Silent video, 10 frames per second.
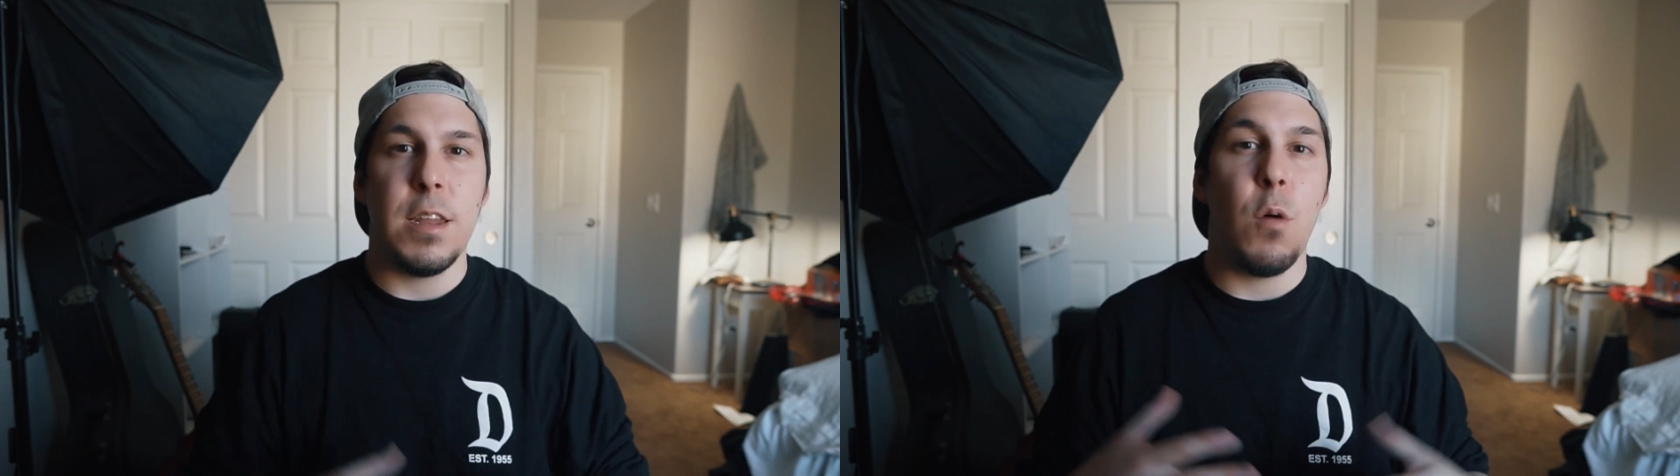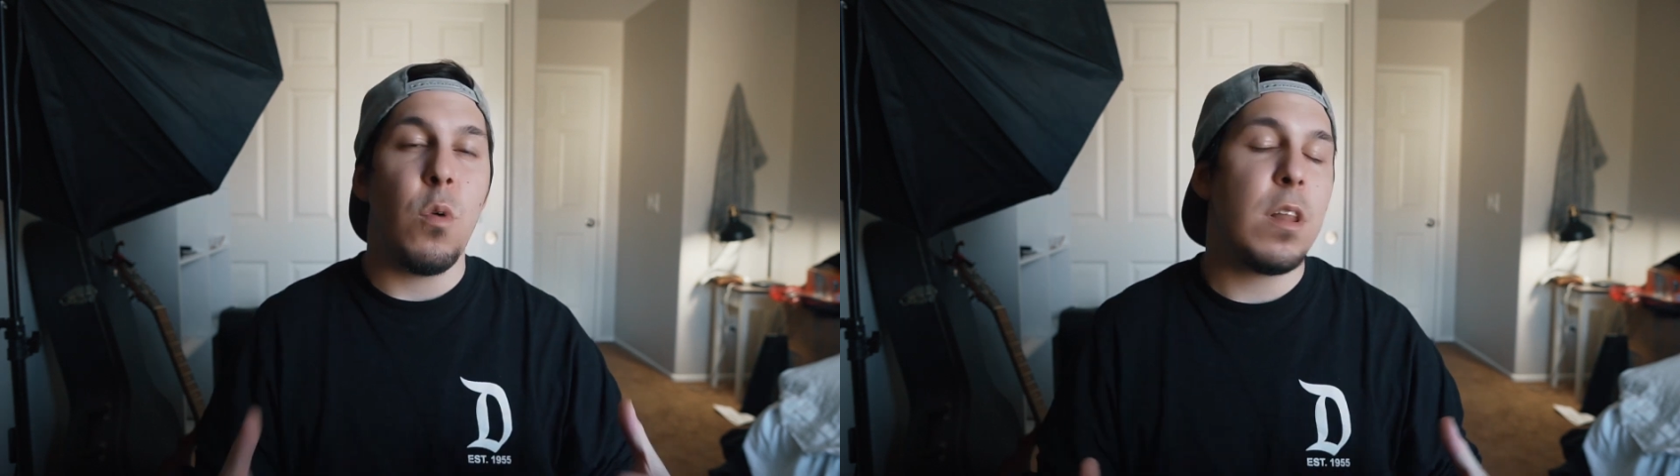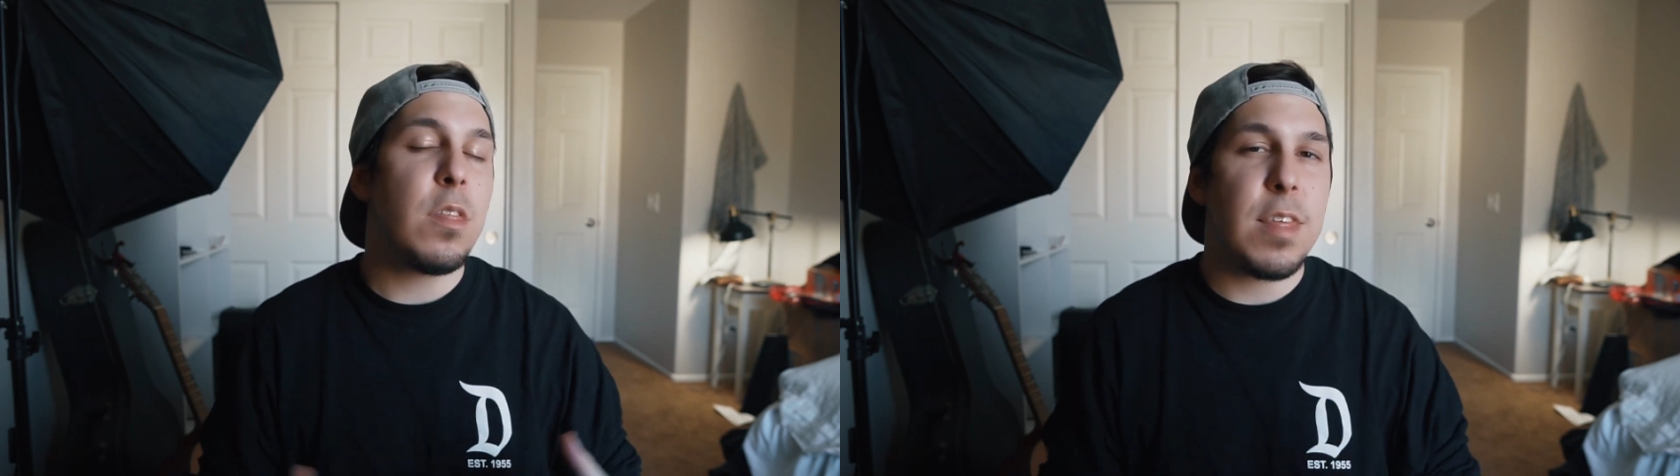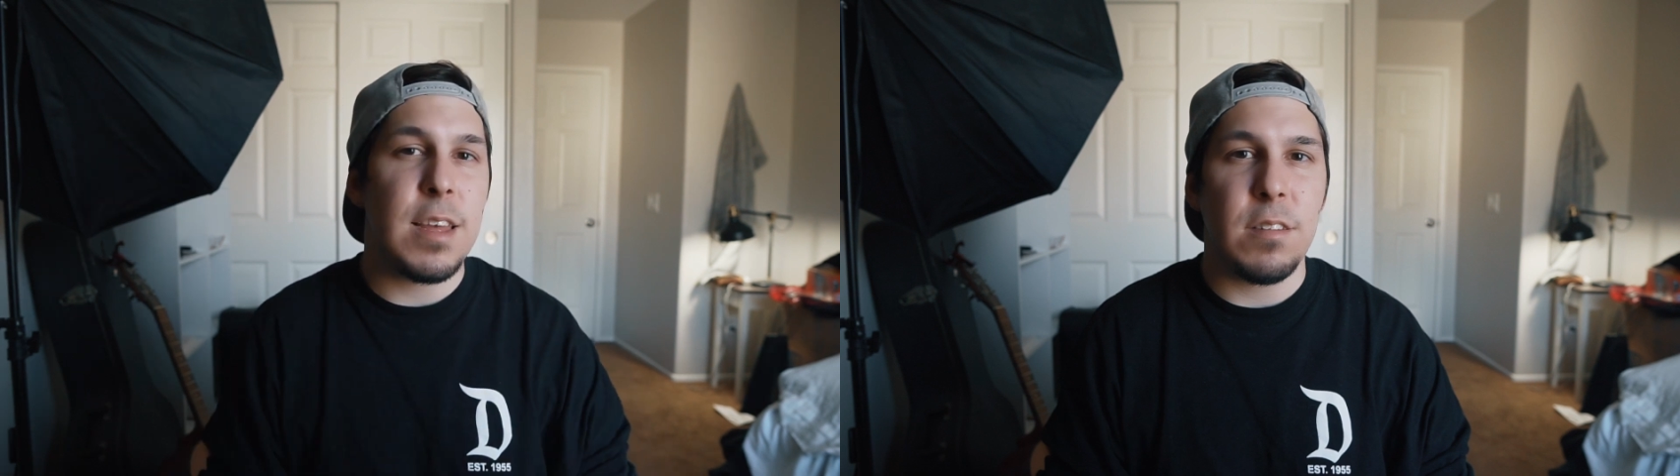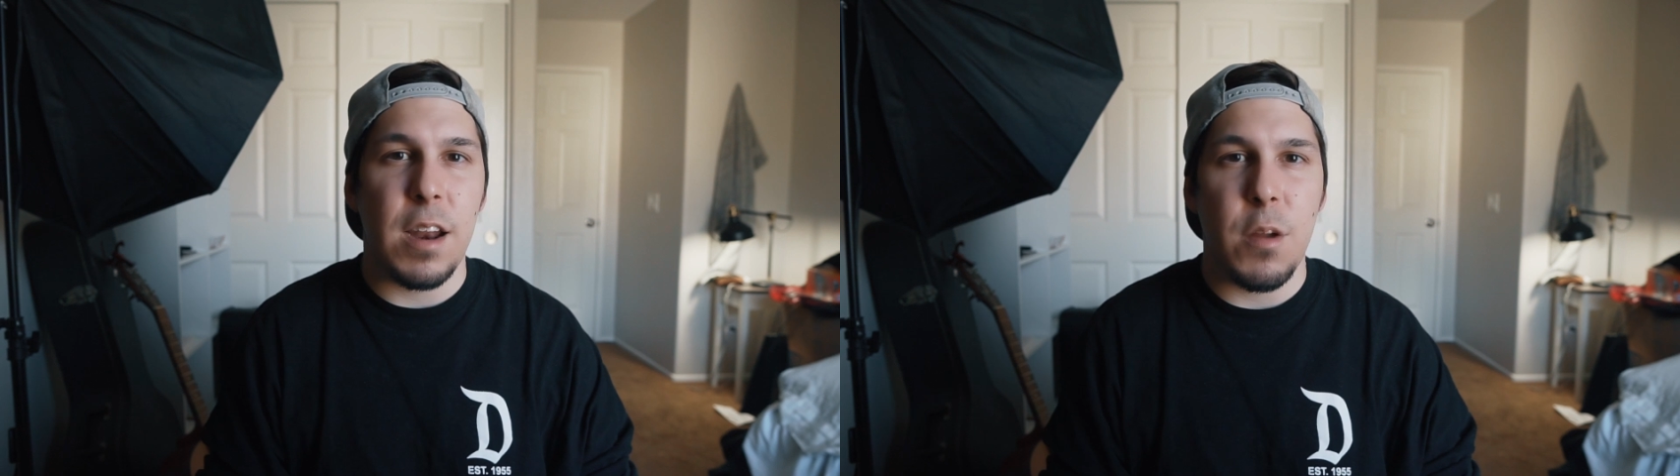Now one of the
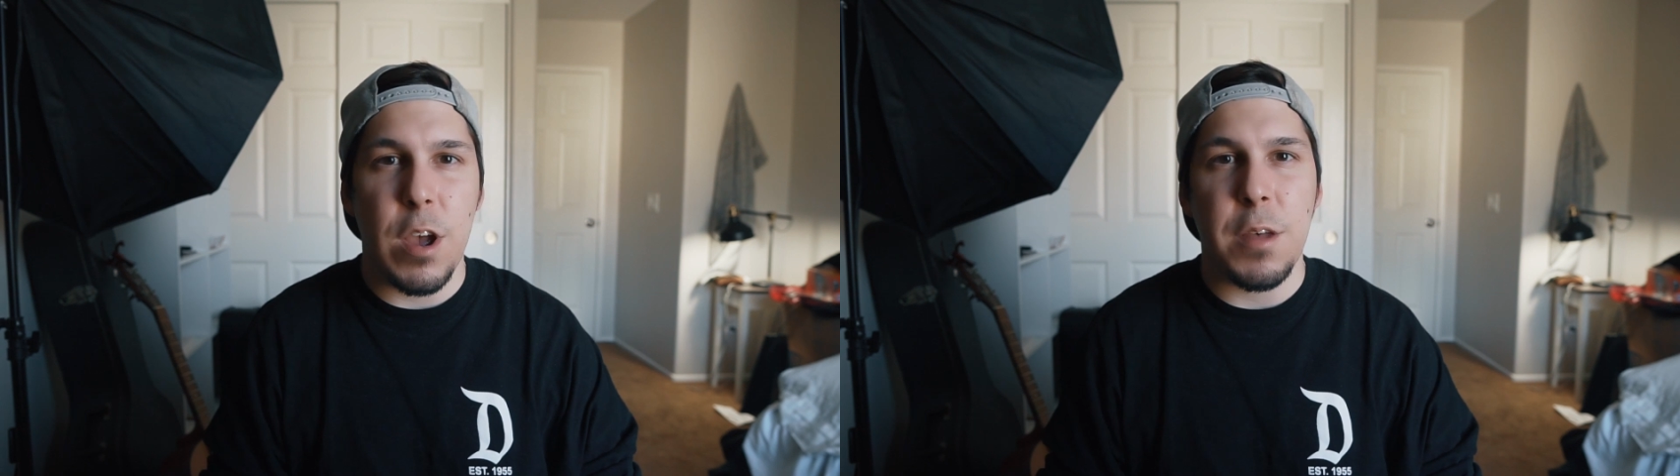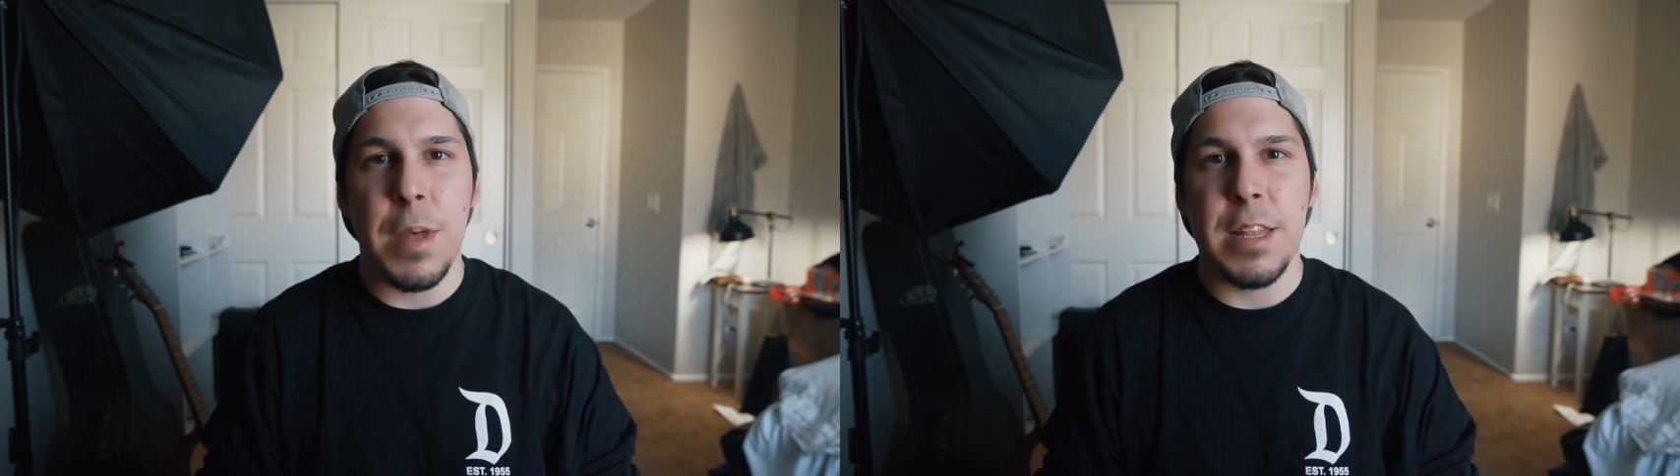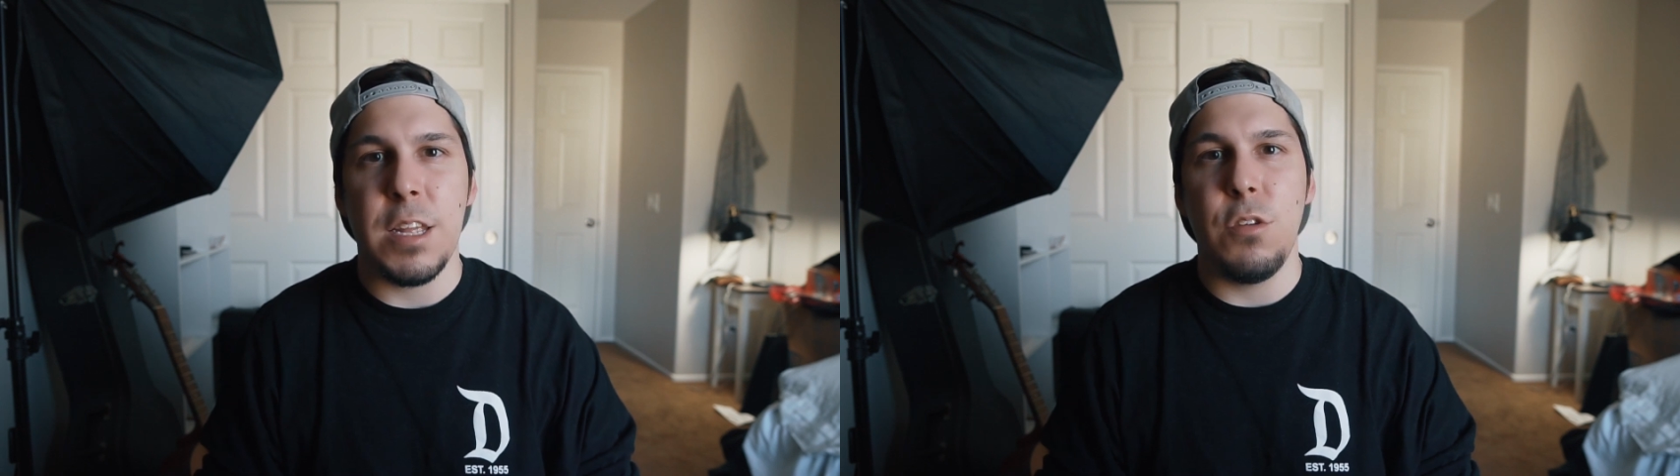things that I recommend that